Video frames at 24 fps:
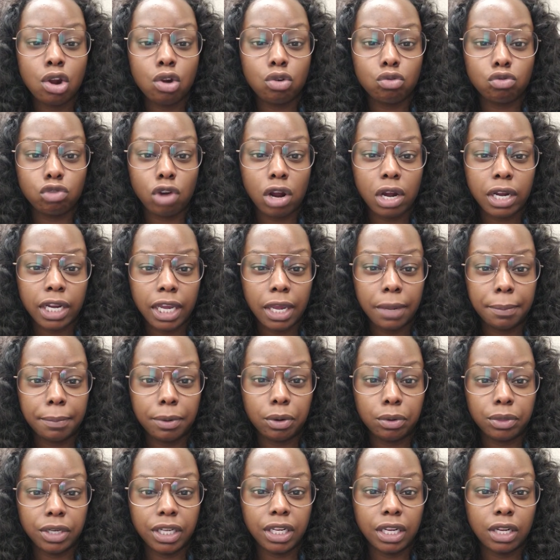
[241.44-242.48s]
raw
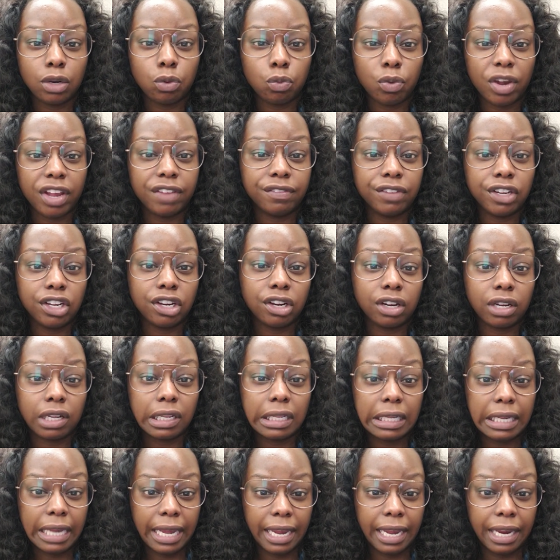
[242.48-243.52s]
Cambodian wavy
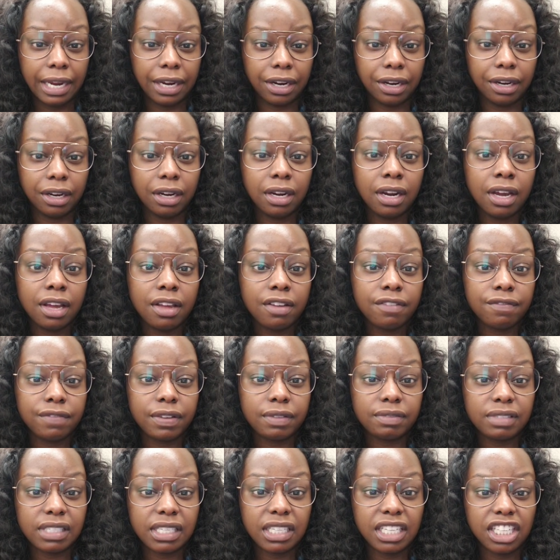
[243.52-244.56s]
curly hair,
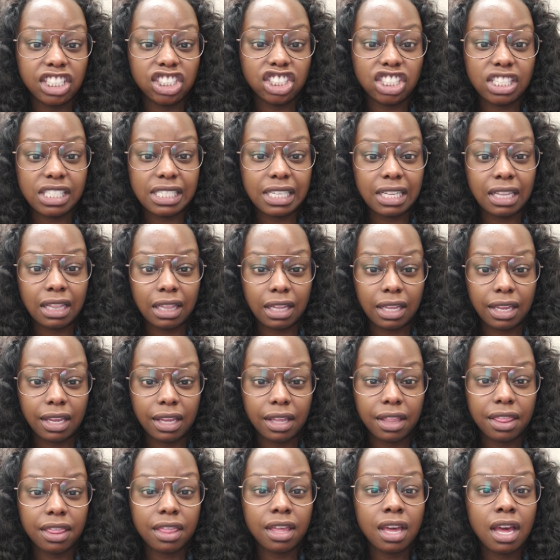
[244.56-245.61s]
15 inches in
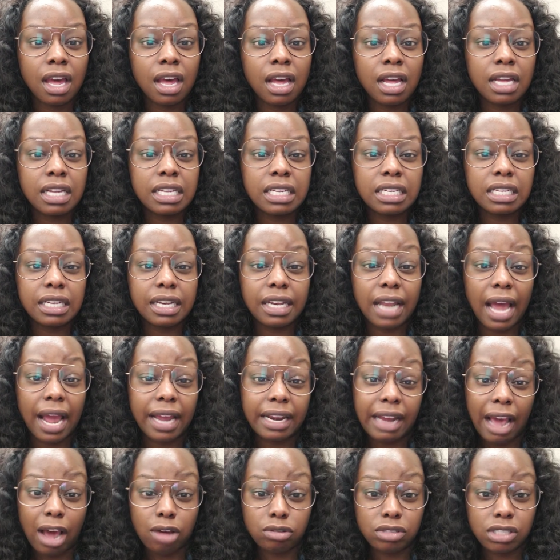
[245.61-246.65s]
length. 9
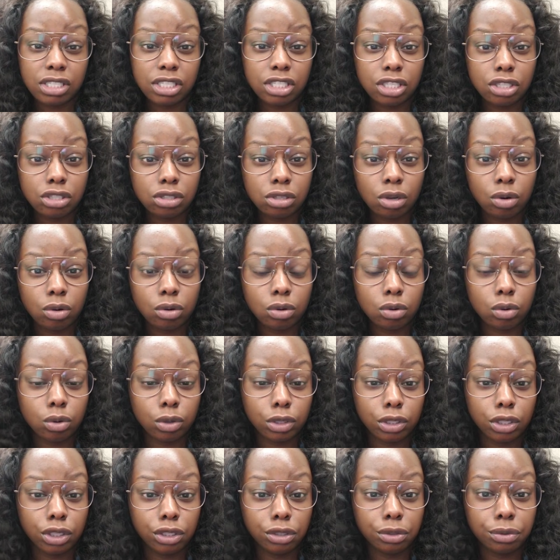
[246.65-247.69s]
ounces in total
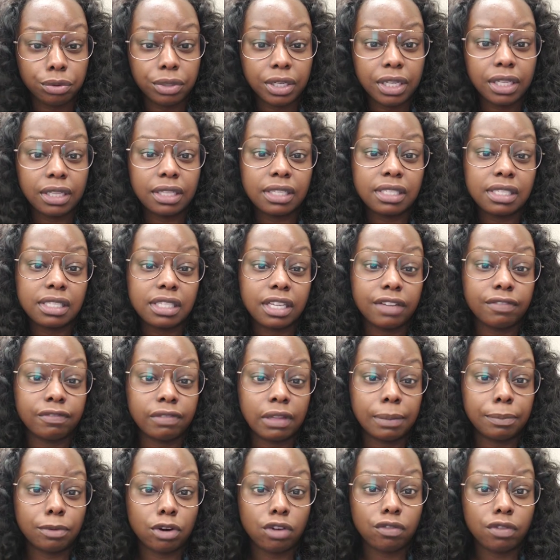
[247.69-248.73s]
on the unit. This is a
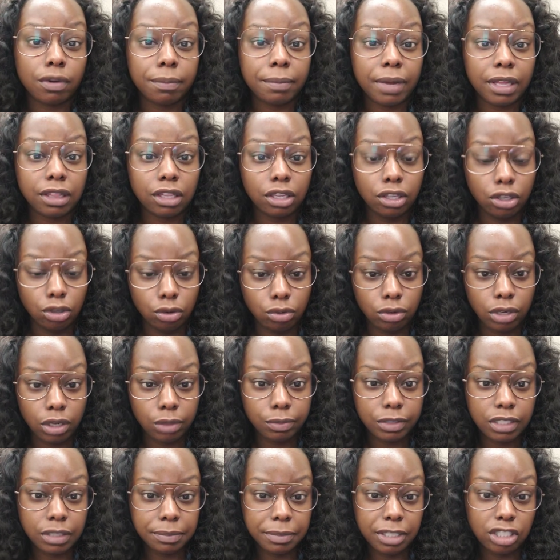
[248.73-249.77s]
flip over method unit,
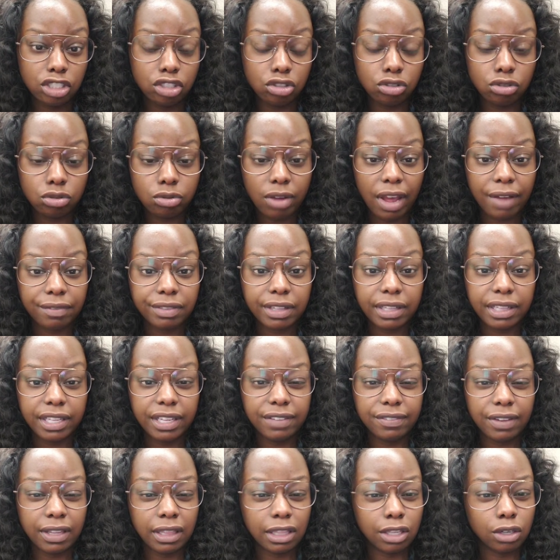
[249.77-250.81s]
which means you do have to
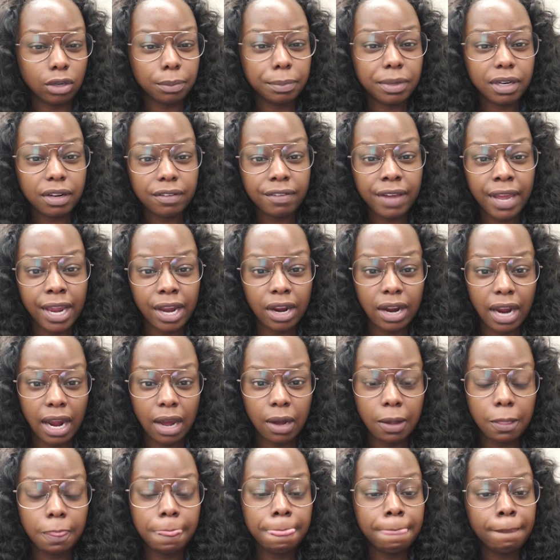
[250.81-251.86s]
leave a little bit of hair
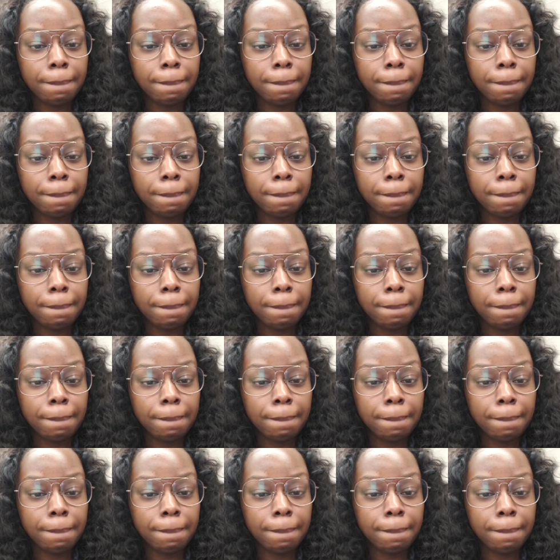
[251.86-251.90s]
out.